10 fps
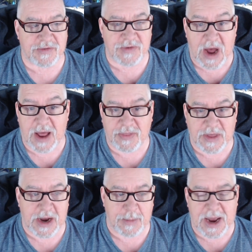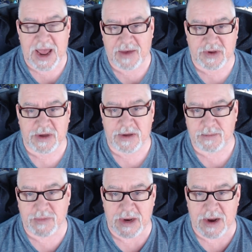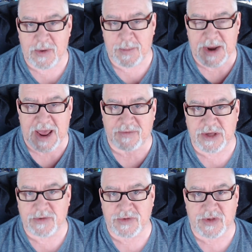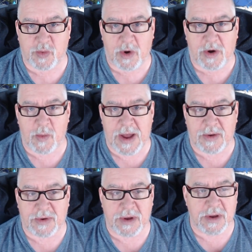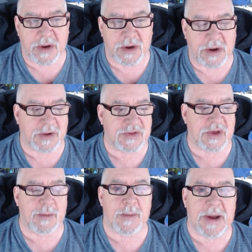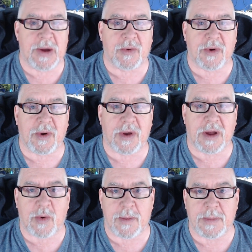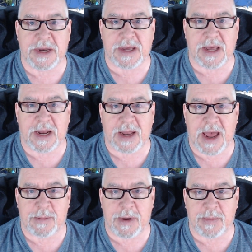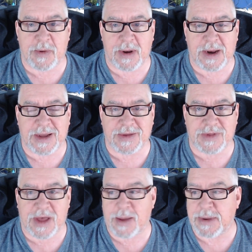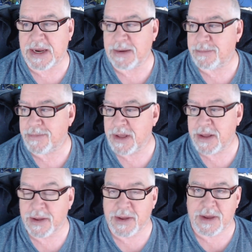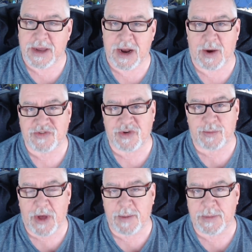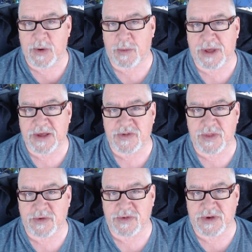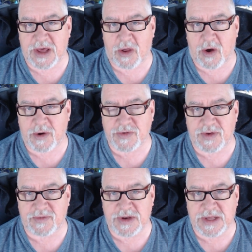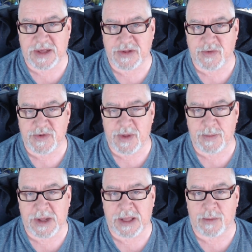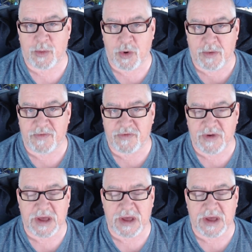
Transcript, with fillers: not, then I'm going to have to, you know, I'm going to have to use this workaround on some of my older equipment to get a lab up and running because I'll be, you know, I should probably be replacing those Dell R710s with something a little more oomphy.